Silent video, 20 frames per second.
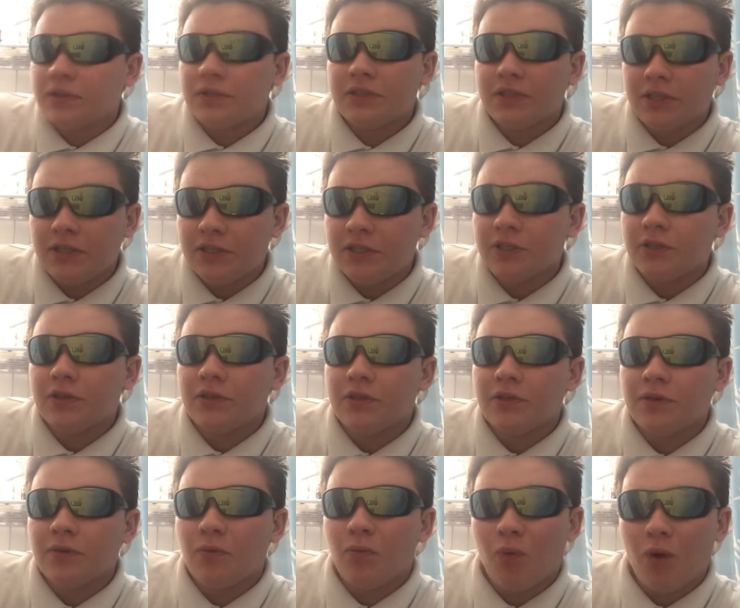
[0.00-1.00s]
season
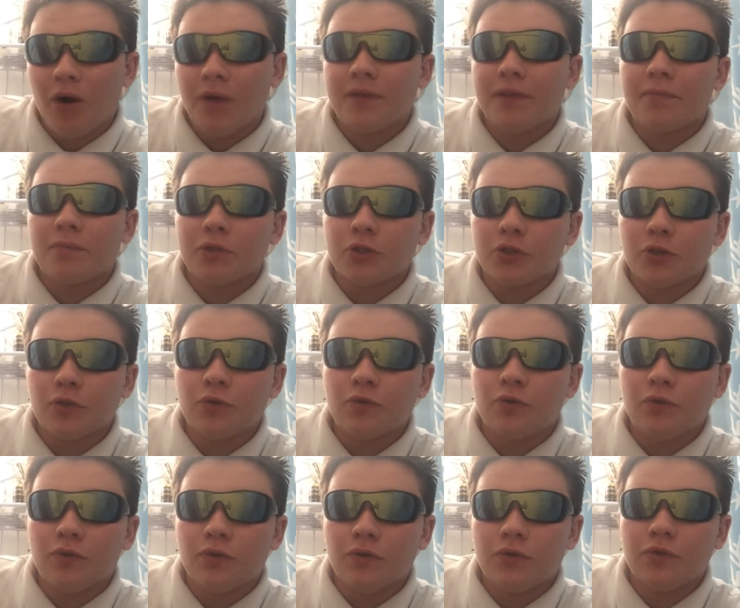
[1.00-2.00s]
one, episode
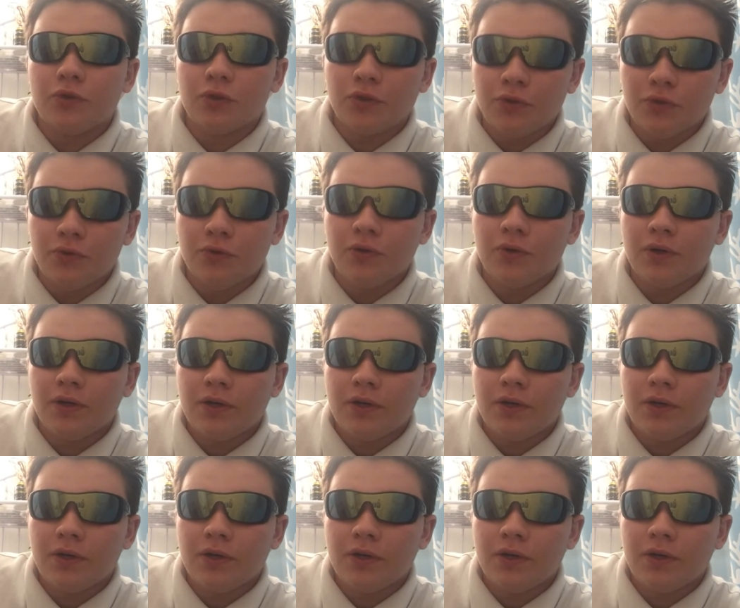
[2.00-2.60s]
two.